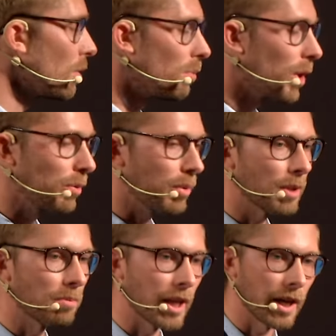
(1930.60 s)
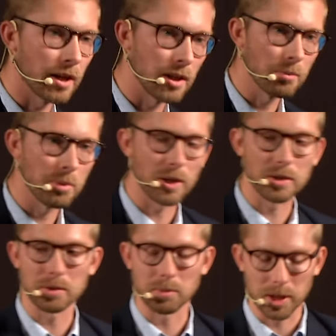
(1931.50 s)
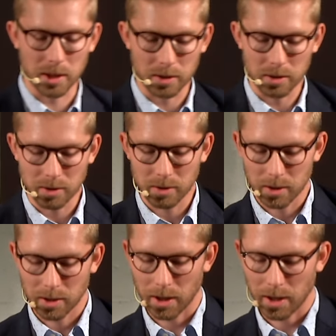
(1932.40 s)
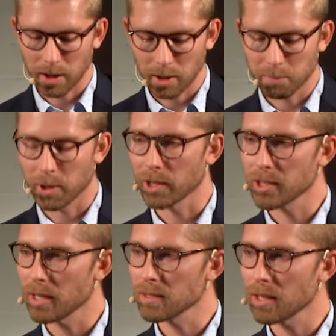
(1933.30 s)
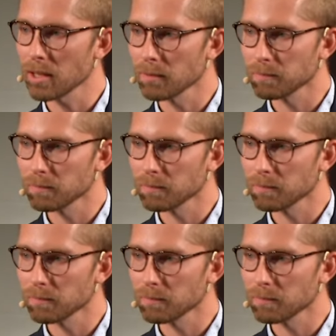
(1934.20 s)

both within planning, but also within purchasing.